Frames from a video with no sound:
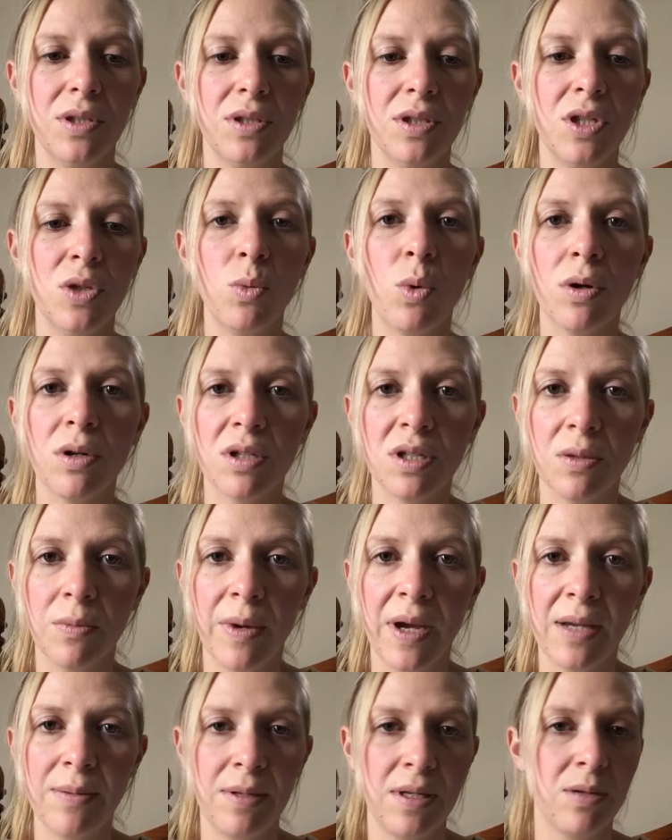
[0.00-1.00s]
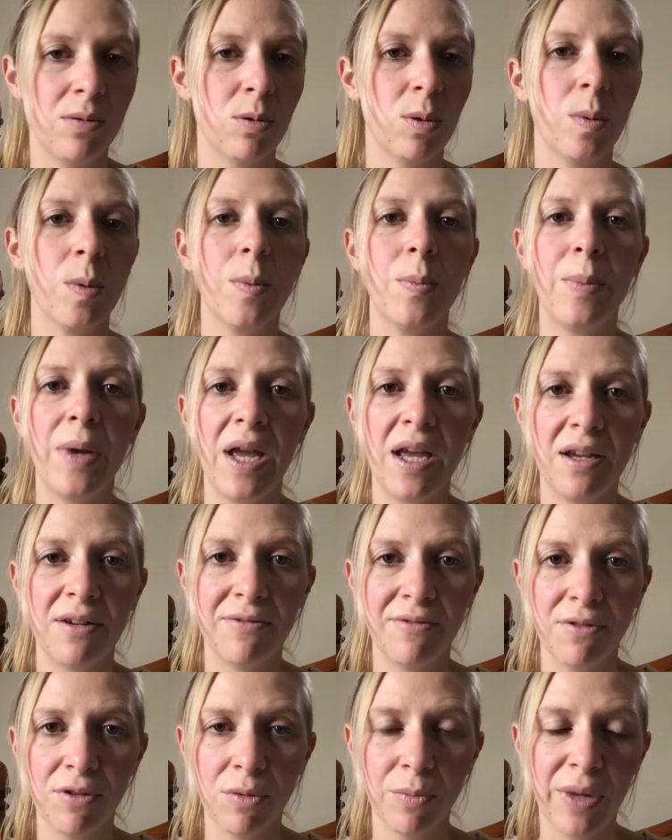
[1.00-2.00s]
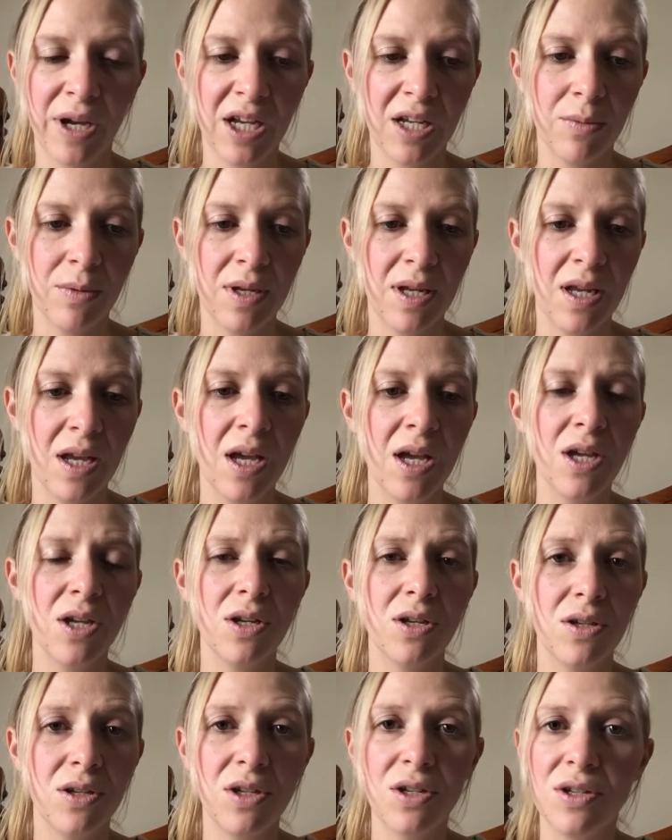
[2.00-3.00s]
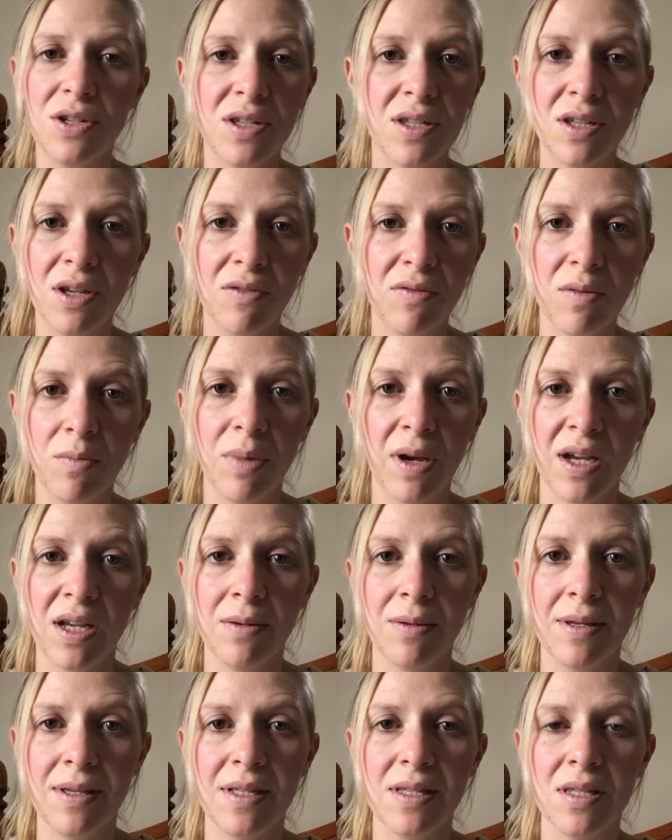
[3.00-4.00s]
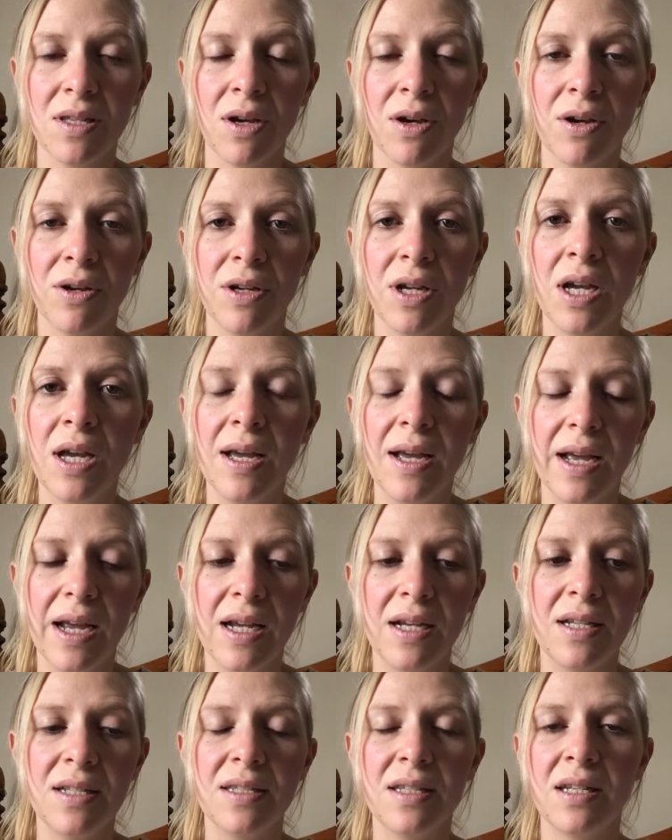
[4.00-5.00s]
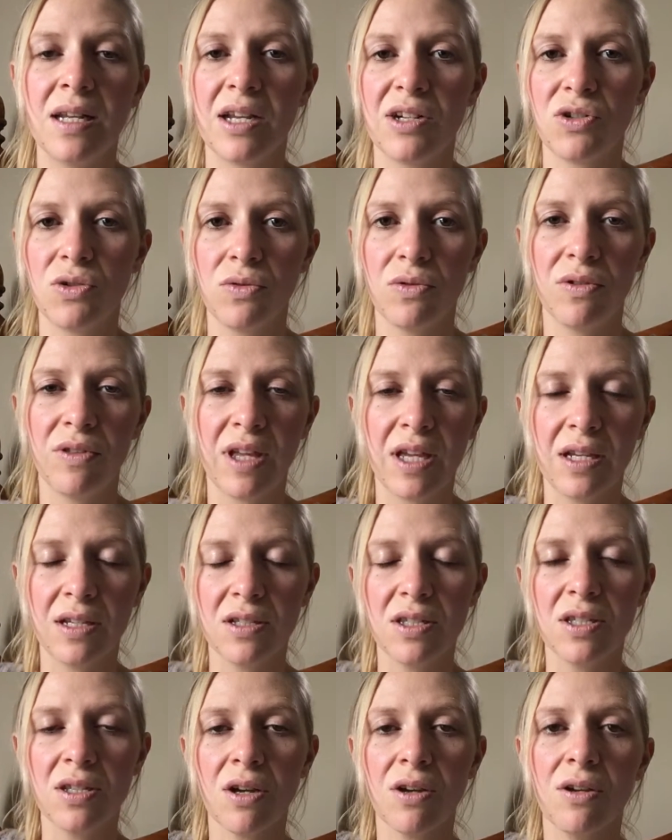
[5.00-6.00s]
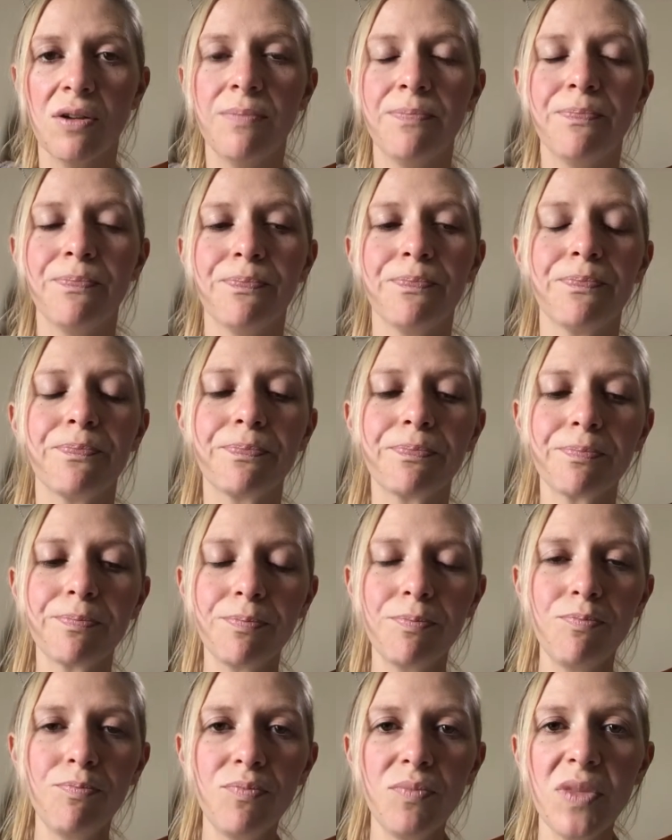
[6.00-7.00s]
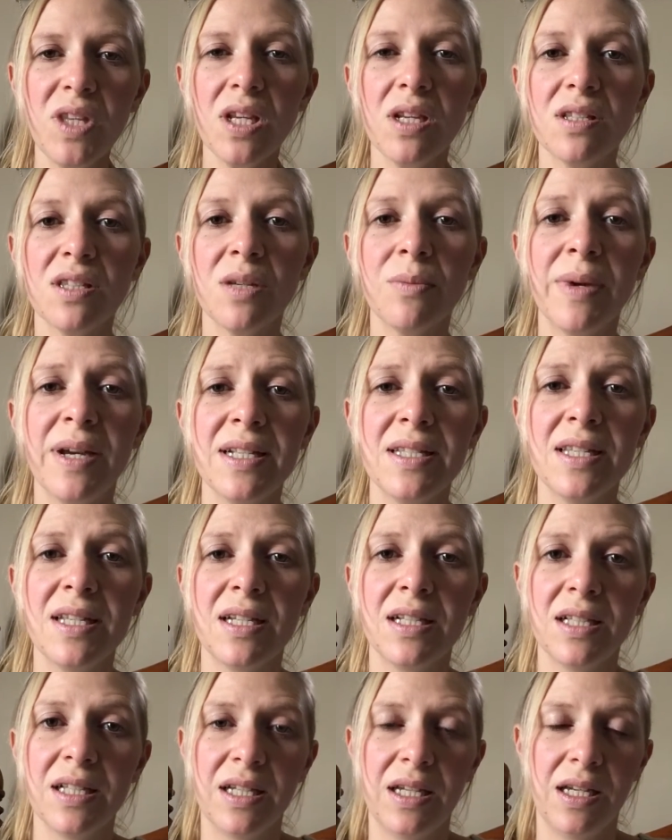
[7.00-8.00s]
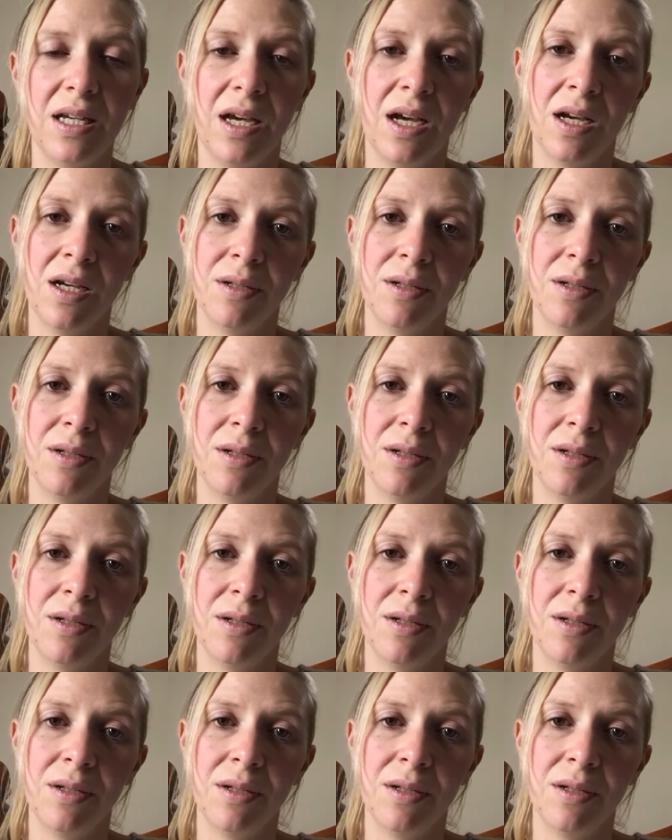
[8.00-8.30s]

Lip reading: You wanted a baby, you were prepared for a baby, you deserve a baby, so it is a natural thing. So basically,